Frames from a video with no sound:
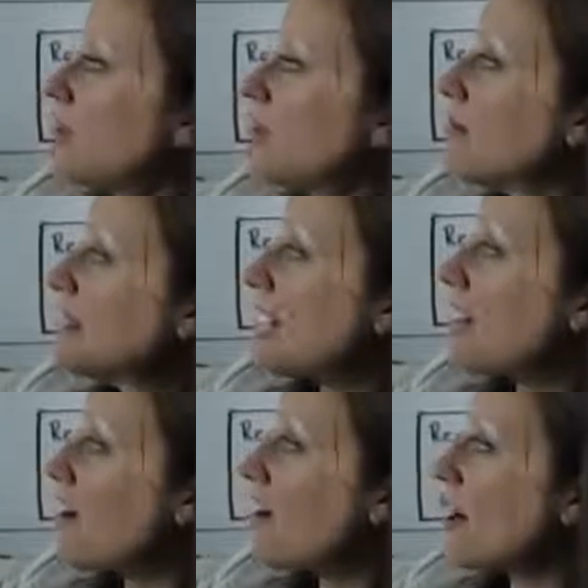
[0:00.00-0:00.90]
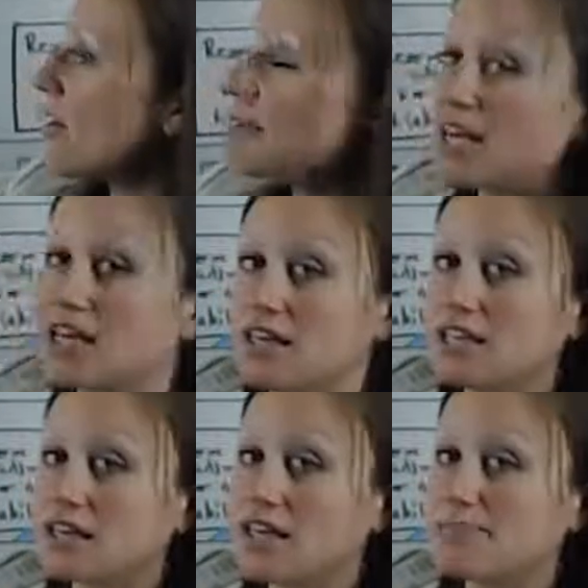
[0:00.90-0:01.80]
Once AR or AP
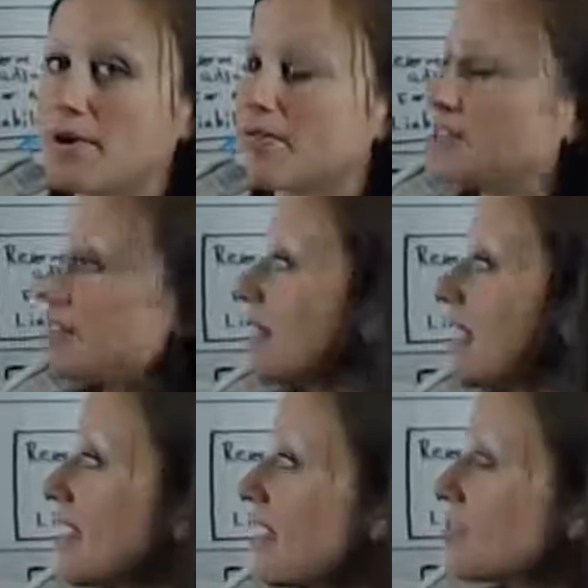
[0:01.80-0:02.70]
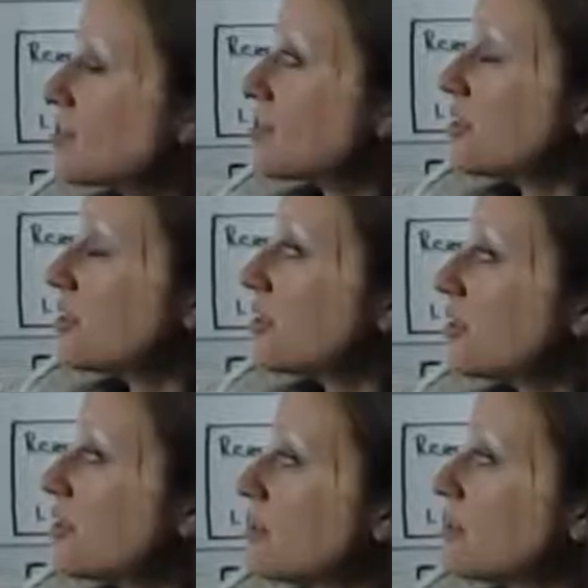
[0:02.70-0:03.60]
is posting that cash to
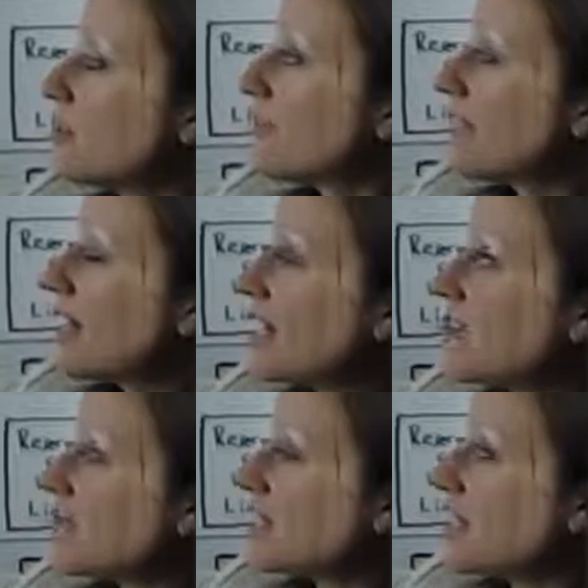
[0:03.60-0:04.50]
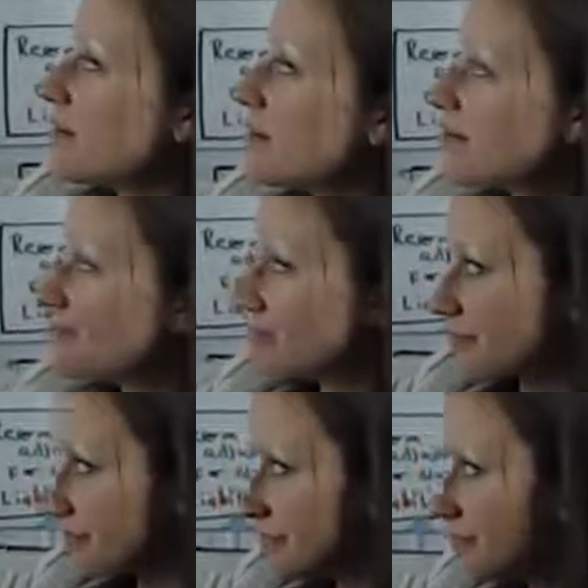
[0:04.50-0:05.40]
your financial statement,
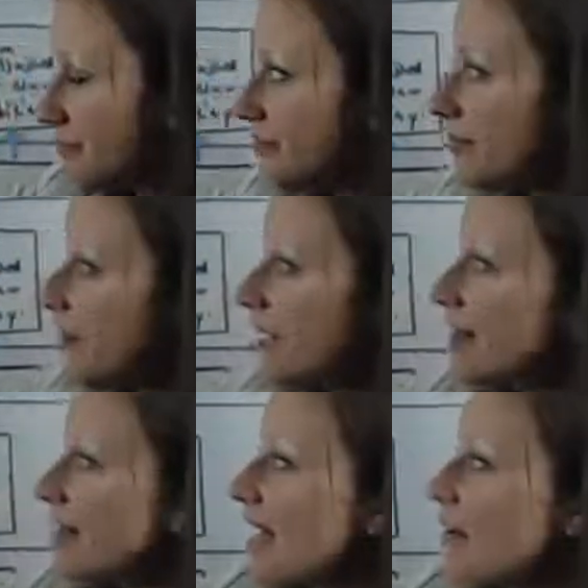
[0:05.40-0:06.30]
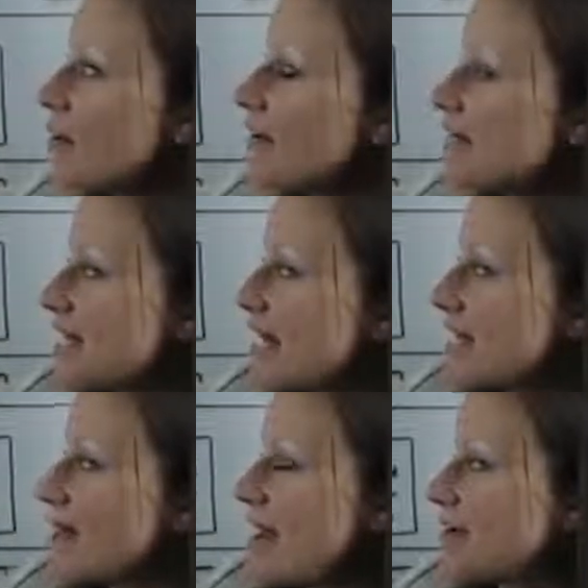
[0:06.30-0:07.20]
that offsetting
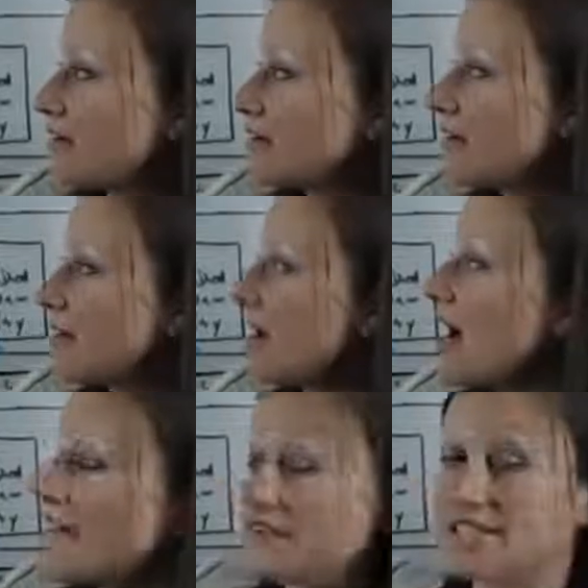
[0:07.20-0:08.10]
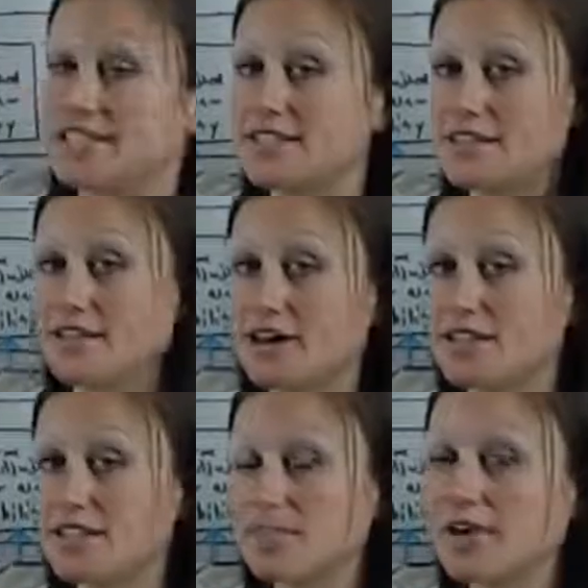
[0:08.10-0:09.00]
amount either sits on the
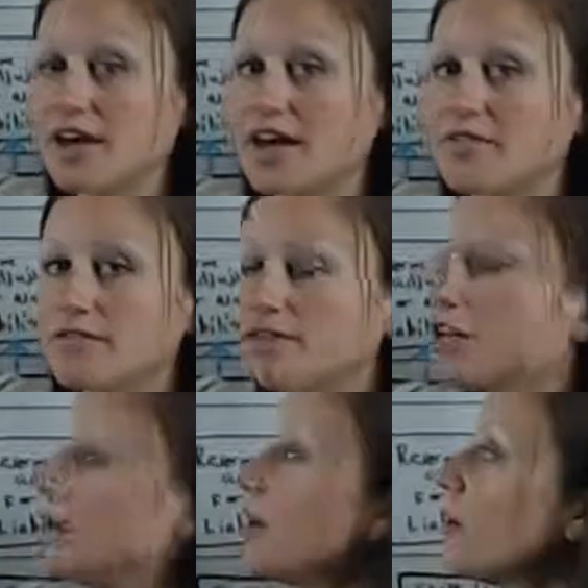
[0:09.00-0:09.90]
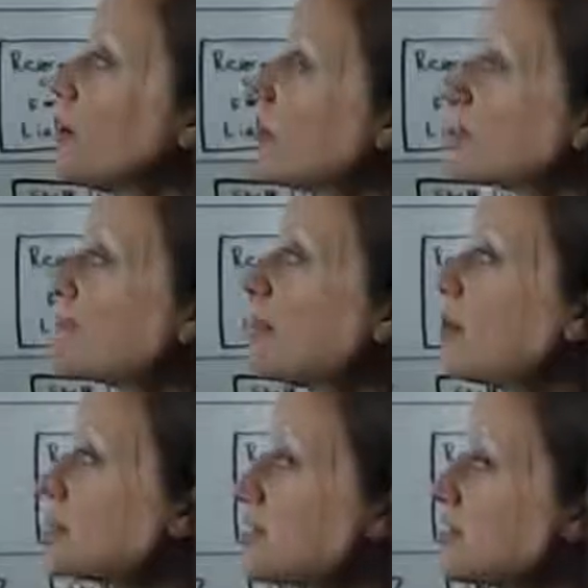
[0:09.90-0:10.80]
customer account or is
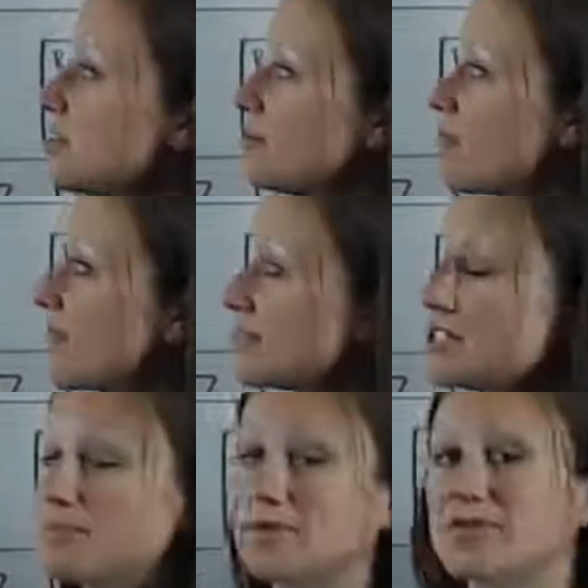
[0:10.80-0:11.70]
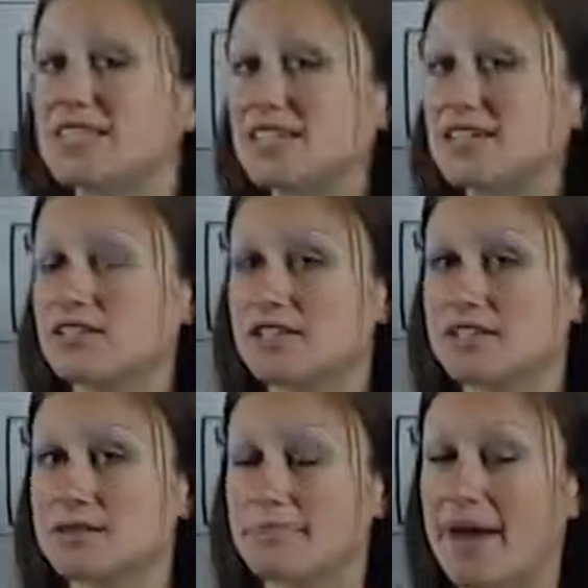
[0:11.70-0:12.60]
posted to a disputed
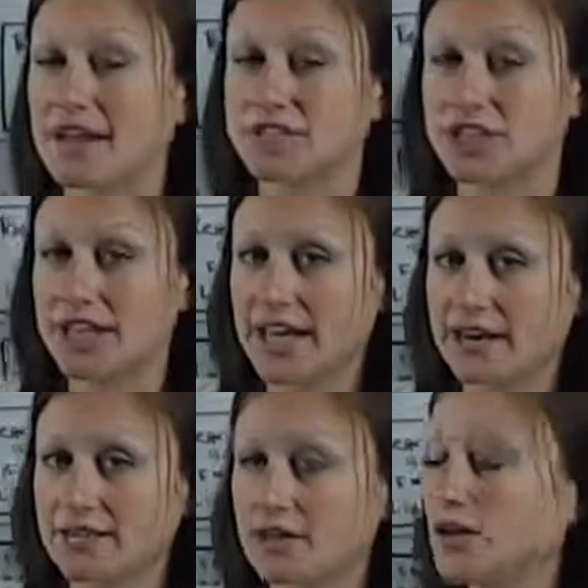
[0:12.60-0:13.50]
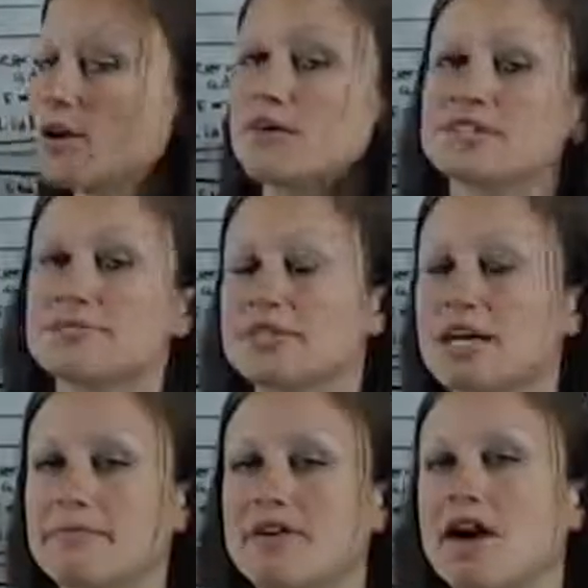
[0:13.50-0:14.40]
deductions balance sheet account or some
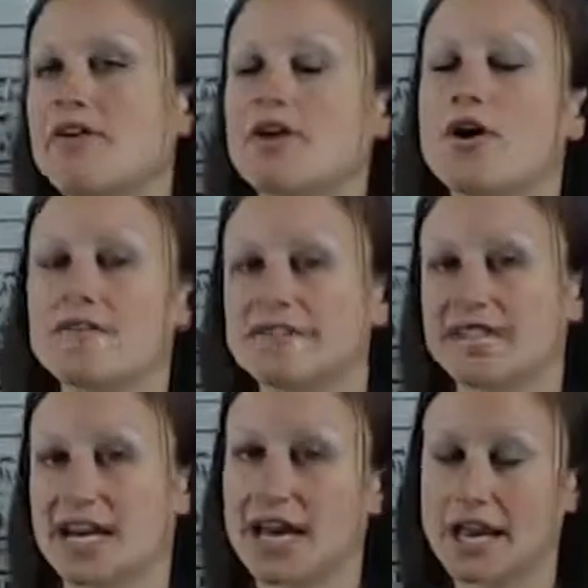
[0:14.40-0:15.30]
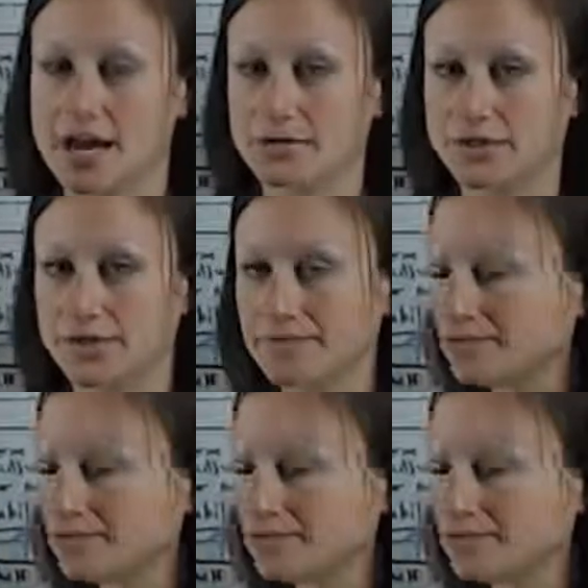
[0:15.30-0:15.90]
type of other offsetting account.